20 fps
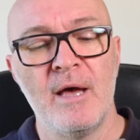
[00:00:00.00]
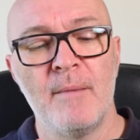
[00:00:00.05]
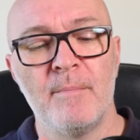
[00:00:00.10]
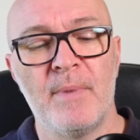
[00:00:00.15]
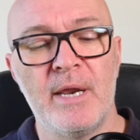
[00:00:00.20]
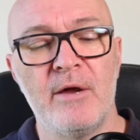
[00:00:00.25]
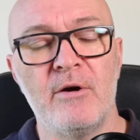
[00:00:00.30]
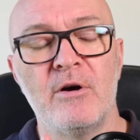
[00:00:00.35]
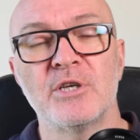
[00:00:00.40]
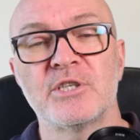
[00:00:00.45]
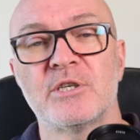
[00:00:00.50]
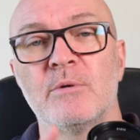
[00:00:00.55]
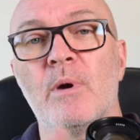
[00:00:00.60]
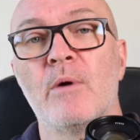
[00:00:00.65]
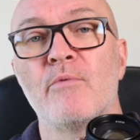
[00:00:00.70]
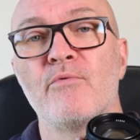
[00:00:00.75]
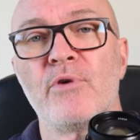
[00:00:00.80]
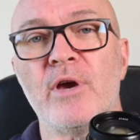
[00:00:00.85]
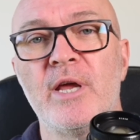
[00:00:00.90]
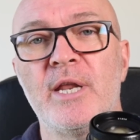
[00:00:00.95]
but there are some
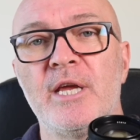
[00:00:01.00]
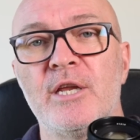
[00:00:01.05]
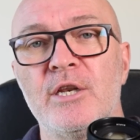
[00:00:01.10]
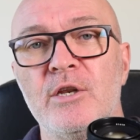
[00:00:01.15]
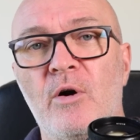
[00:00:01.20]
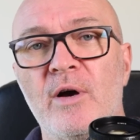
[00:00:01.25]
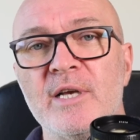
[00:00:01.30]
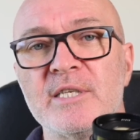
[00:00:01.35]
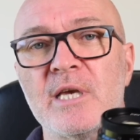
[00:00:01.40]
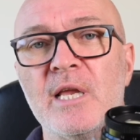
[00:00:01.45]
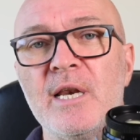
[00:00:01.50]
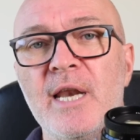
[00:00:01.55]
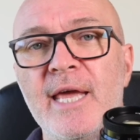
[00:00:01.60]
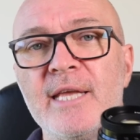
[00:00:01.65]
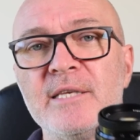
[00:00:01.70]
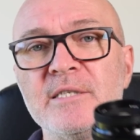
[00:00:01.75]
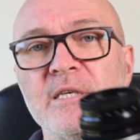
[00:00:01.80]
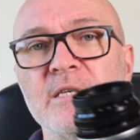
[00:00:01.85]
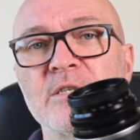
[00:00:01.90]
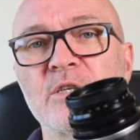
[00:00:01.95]
really nice
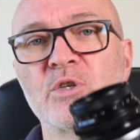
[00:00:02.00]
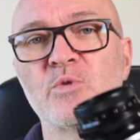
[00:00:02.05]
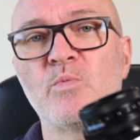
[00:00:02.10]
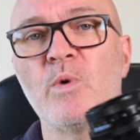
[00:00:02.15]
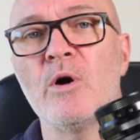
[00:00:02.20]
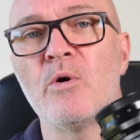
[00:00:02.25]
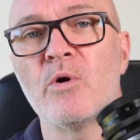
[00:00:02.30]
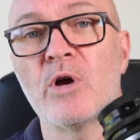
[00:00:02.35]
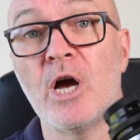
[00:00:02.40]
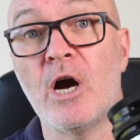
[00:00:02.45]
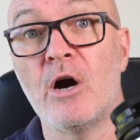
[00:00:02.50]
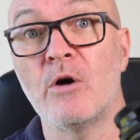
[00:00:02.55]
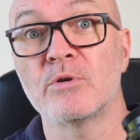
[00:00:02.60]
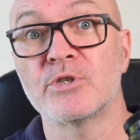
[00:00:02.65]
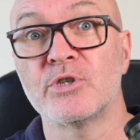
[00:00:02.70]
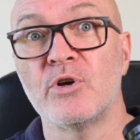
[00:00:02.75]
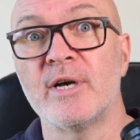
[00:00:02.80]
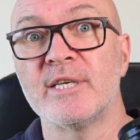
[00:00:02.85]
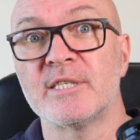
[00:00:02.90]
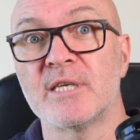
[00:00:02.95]
lenses as well, Carl
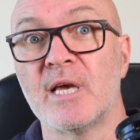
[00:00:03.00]
Zeiss